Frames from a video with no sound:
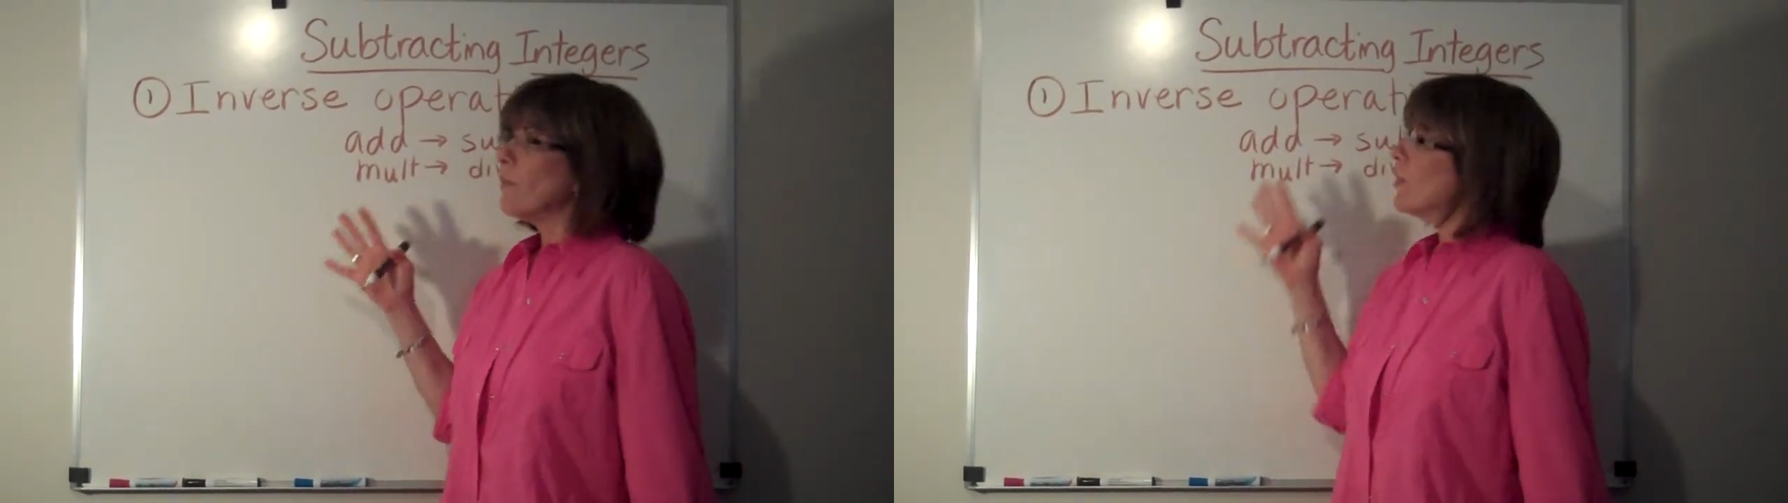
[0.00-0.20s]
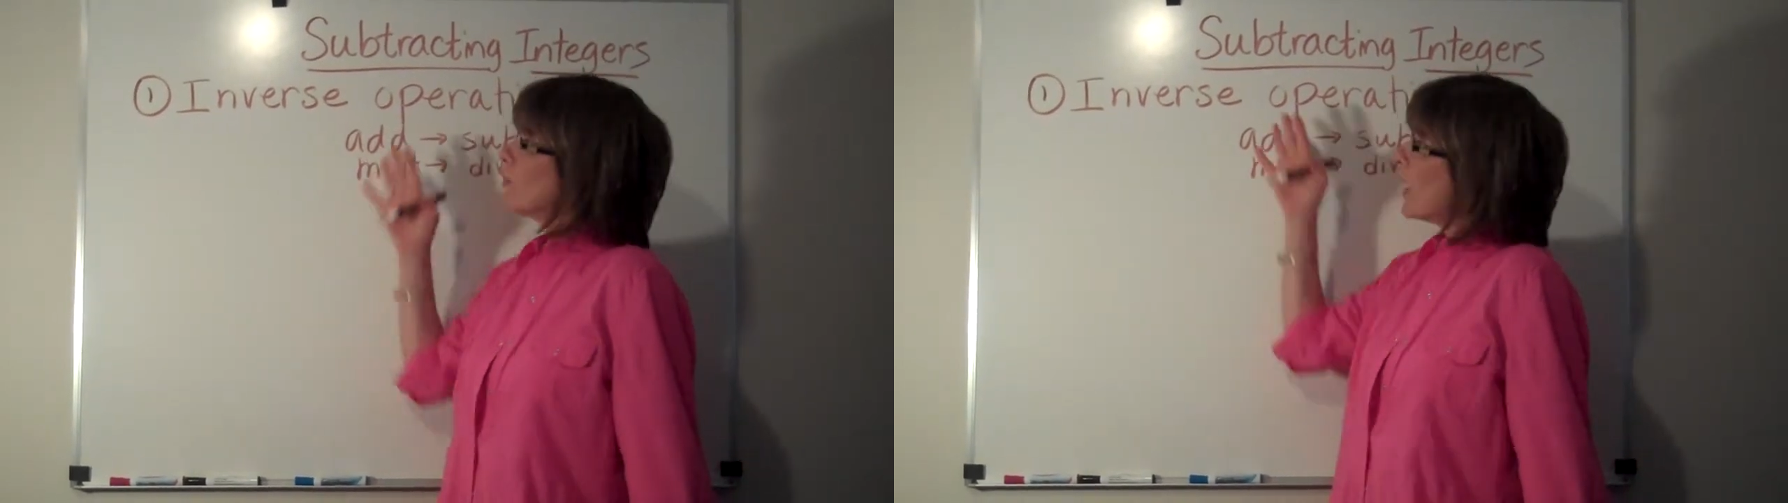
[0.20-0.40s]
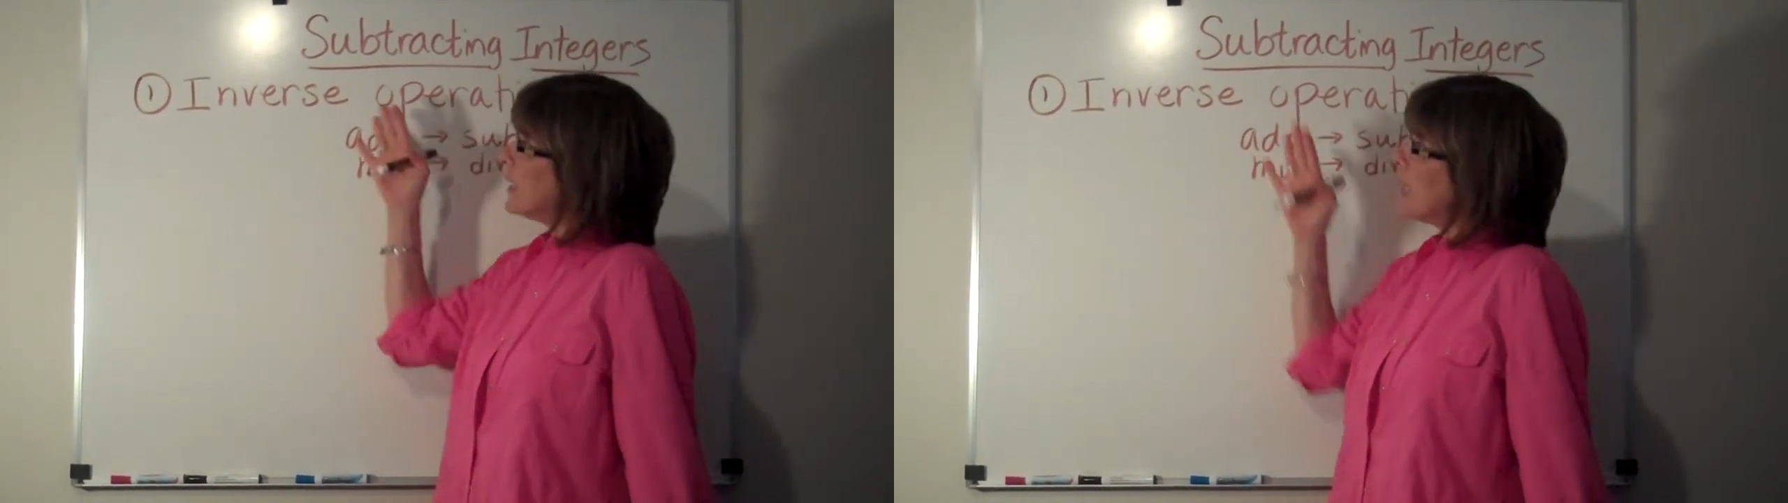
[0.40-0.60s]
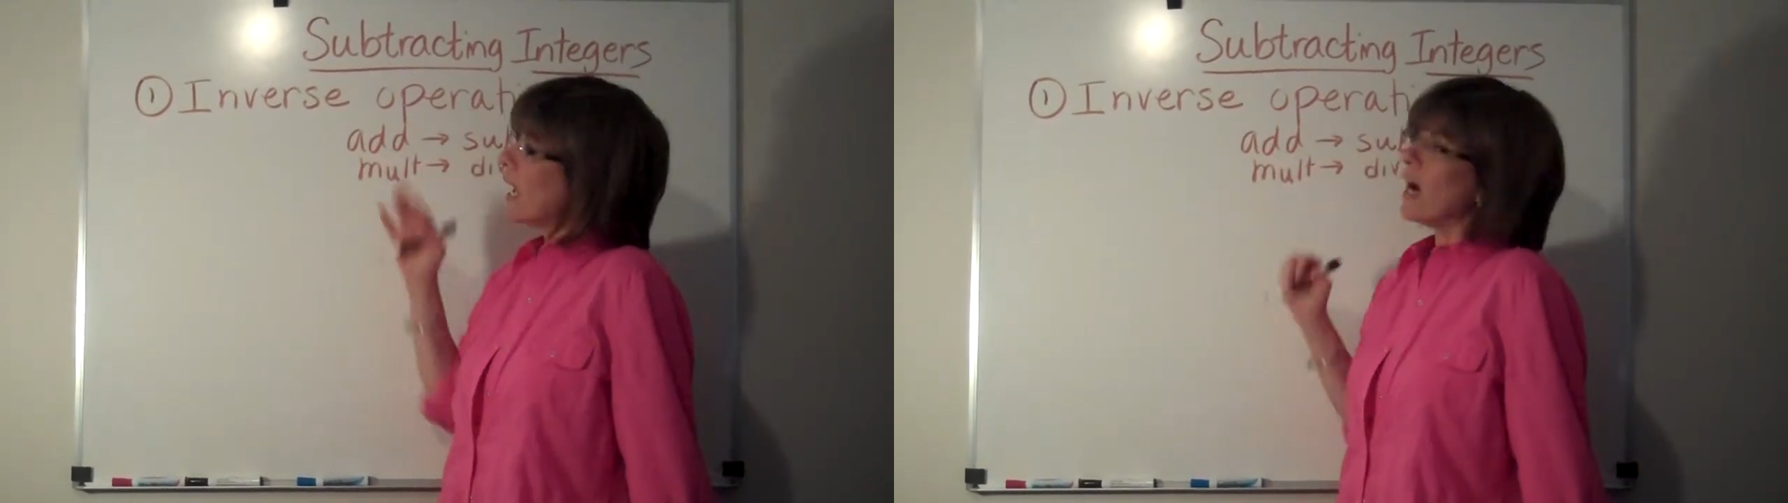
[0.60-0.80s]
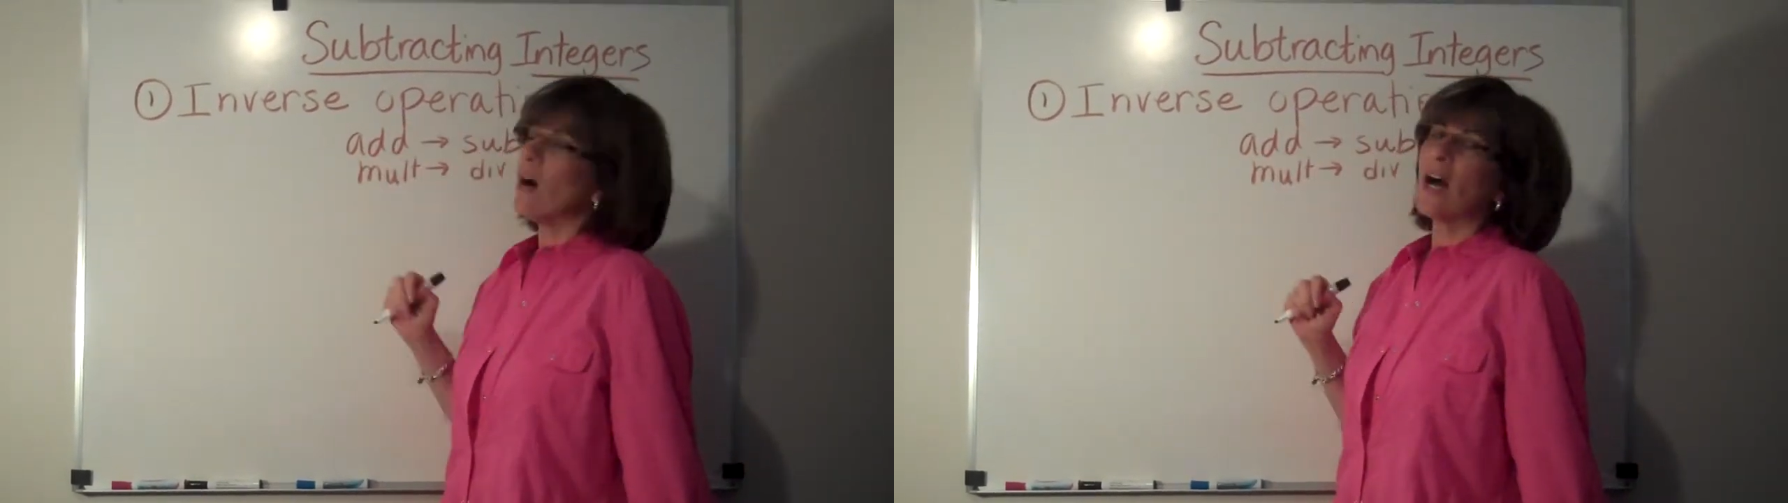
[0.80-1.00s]
But right
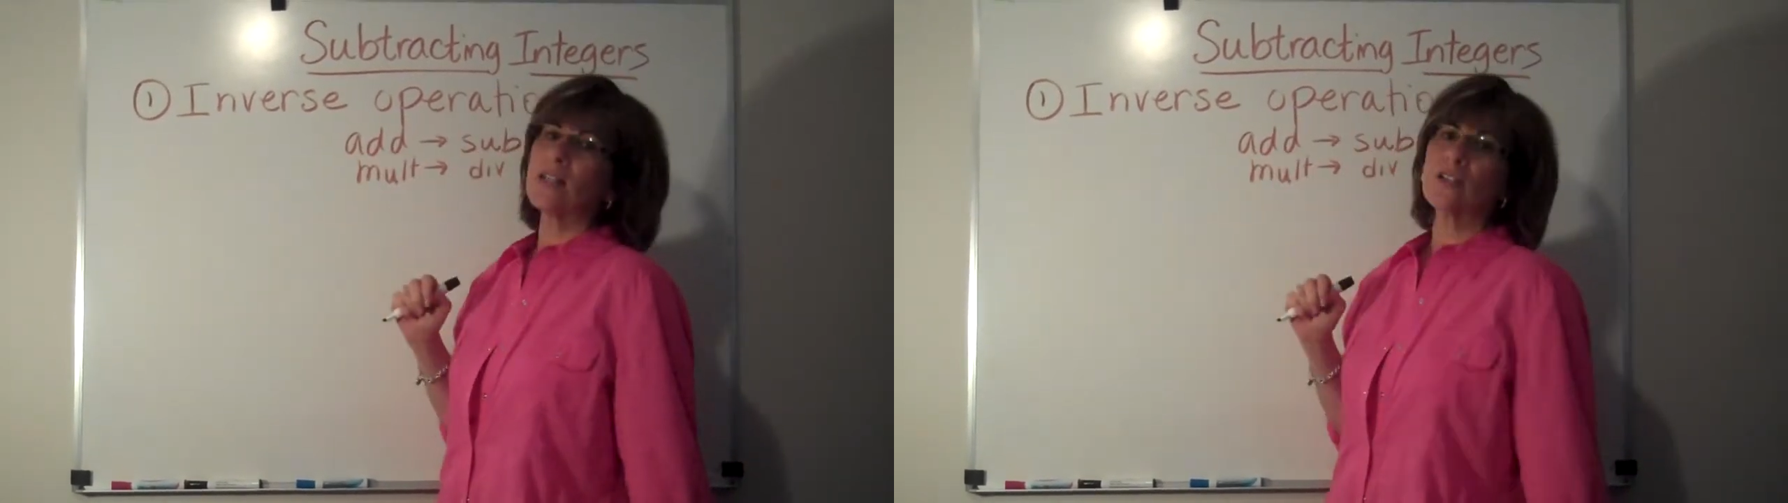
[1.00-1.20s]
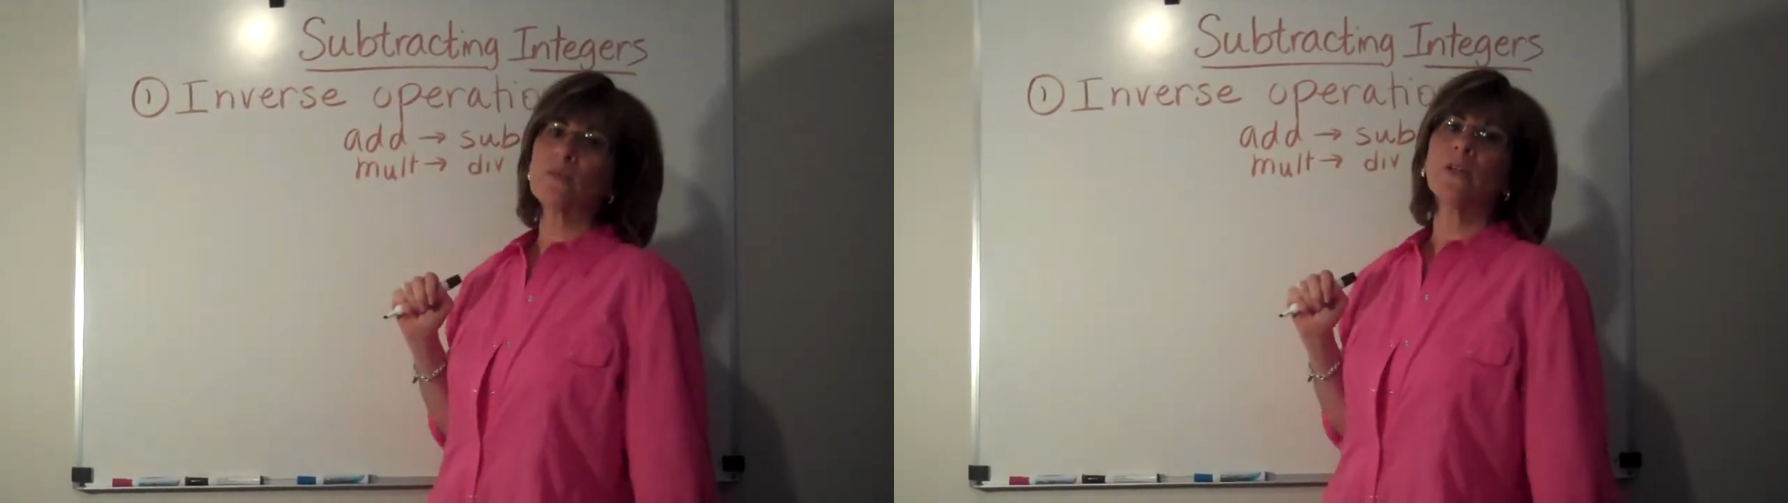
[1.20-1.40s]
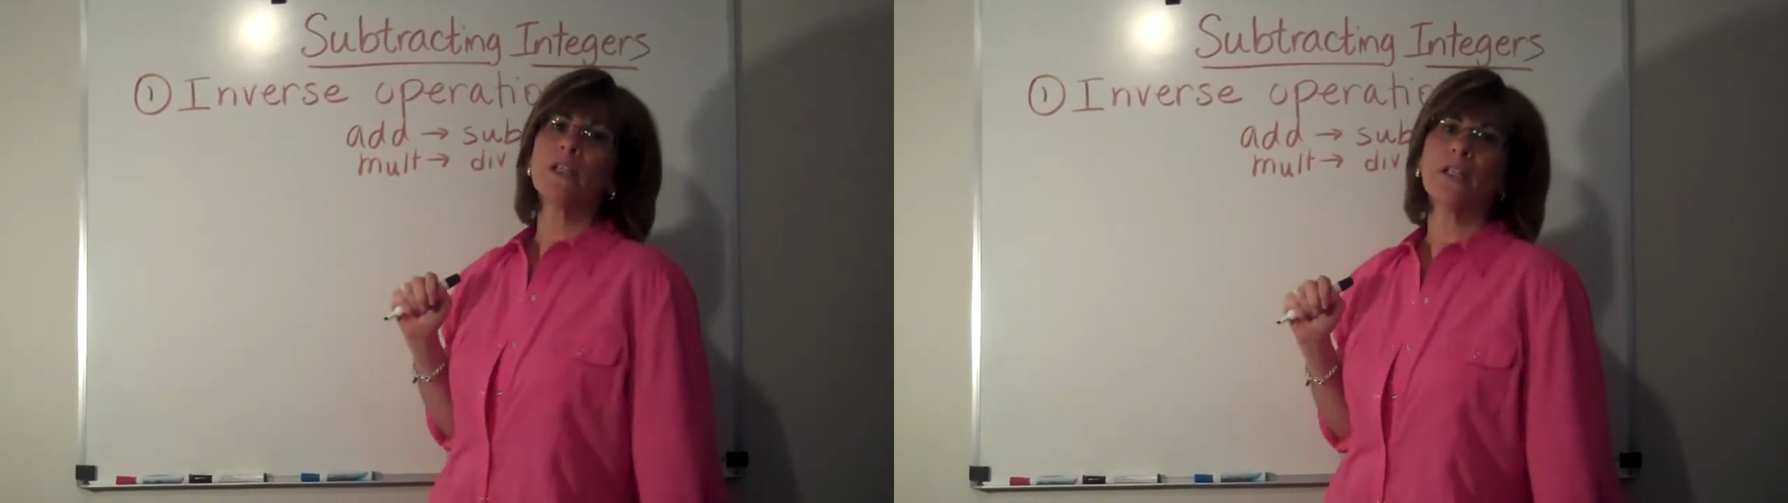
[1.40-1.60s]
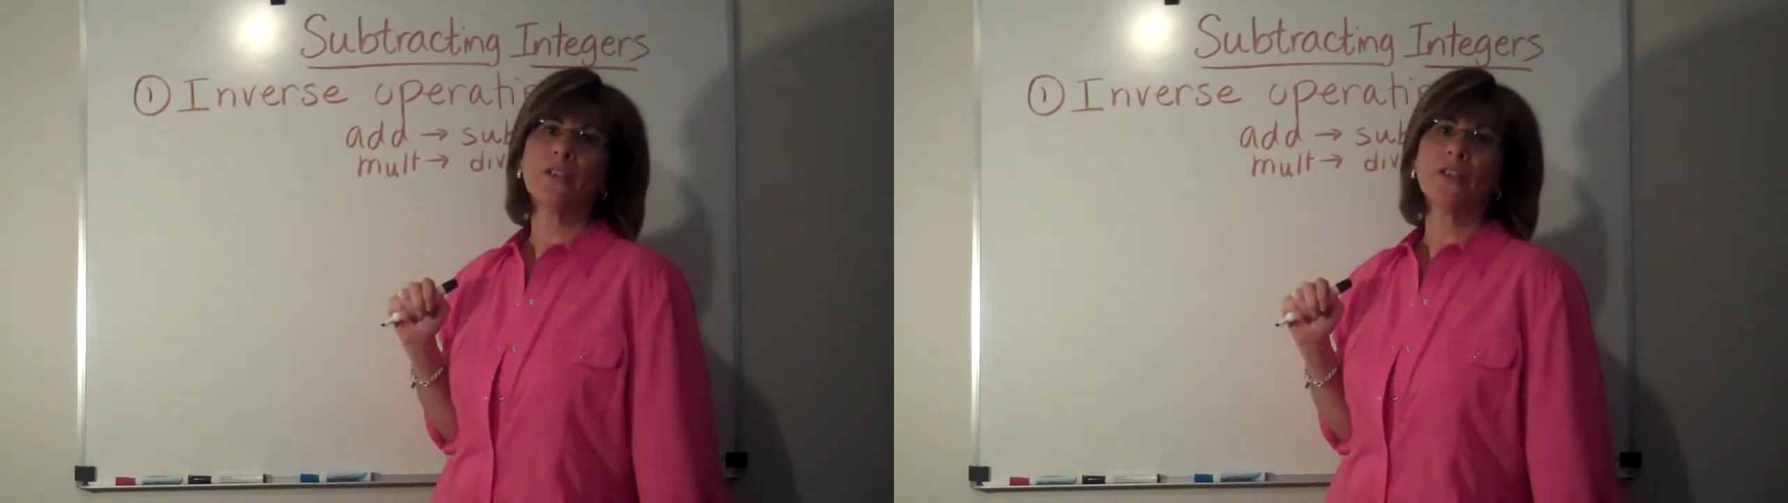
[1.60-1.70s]
now, I just want you to